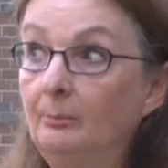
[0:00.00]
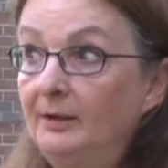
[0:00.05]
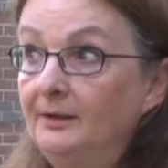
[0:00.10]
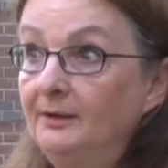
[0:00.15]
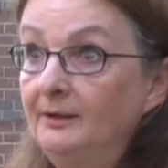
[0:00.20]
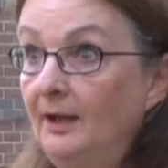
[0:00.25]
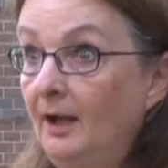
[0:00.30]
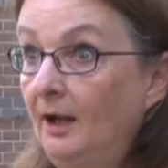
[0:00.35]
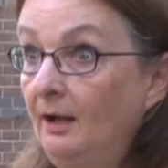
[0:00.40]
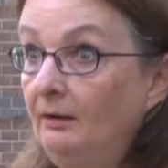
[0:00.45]
but
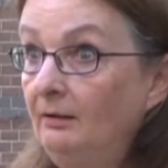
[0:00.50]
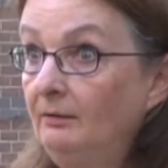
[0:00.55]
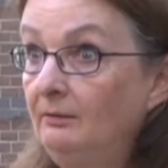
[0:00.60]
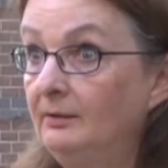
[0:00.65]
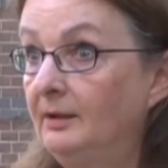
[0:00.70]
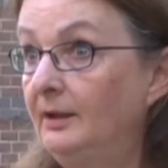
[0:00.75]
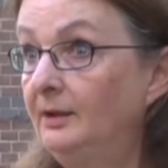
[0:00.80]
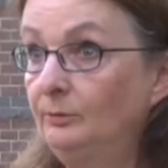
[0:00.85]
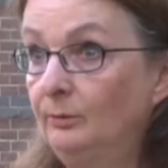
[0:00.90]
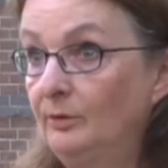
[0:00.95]

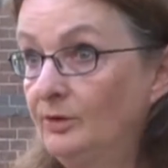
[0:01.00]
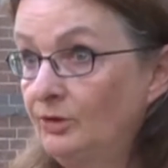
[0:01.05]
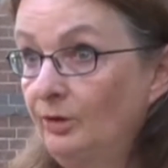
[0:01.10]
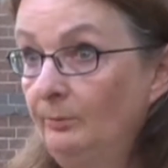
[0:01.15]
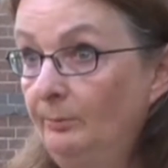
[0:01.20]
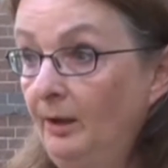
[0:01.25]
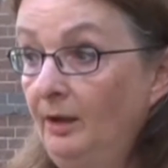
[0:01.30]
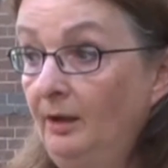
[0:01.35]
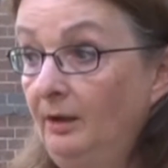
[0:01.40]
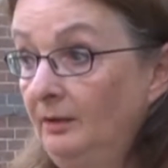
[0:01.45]
now it was
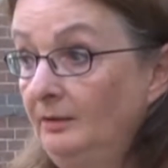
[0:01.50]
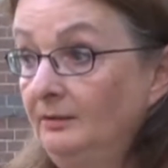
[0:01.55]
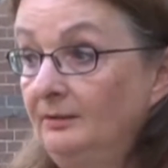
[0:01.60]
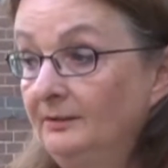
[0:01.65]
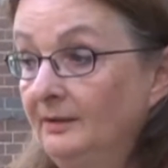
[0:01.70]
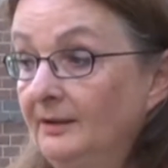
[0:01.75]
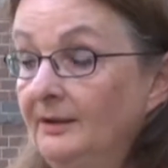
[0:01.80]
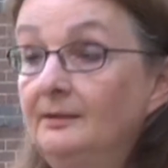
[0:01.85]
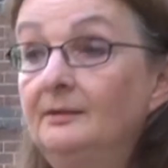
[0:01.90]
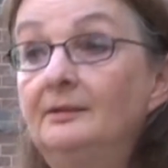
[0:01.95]
the ball
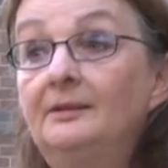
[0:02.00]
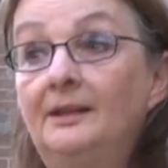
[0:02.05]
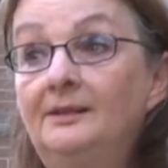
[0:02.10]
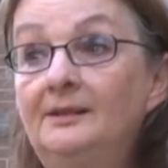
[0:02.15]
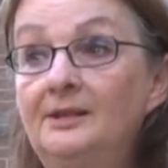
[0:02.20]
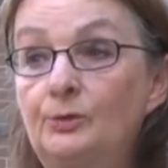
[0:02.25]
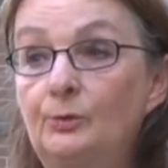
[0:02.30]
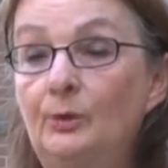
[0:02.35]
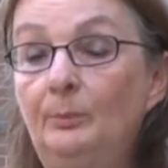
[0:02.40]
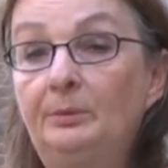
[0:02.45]

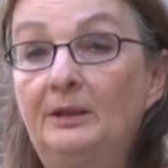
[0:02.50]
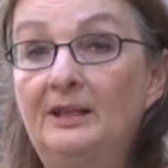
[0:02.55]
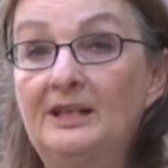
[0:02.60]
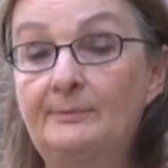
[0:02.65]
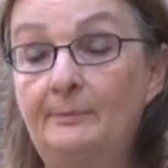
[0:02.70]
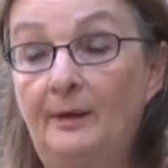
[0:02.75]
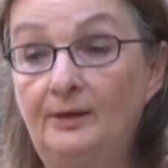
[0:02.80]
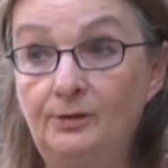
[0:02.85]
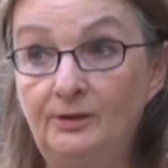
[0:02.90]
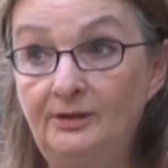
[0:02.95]
that is
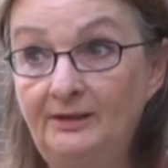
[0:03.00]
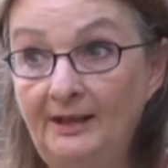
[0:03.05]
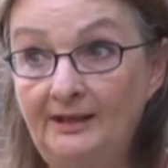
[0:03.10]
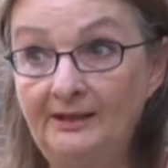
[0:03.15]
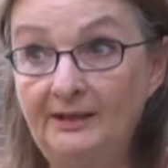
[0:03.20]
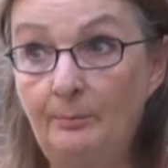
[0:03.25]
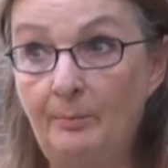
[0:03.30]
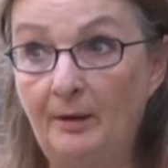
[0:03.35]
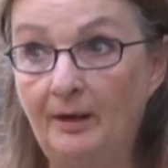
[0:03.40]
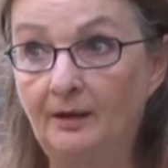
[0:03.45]
replaced by the
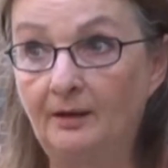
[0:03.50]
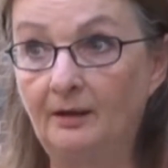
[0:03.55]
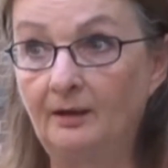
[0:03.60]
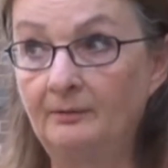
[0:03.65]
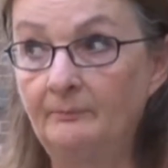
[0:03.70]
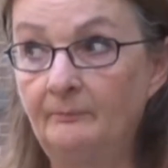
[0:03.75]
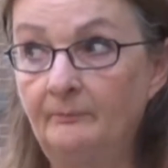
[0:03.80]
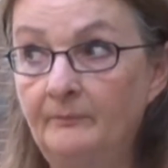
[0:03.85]
teddy bear.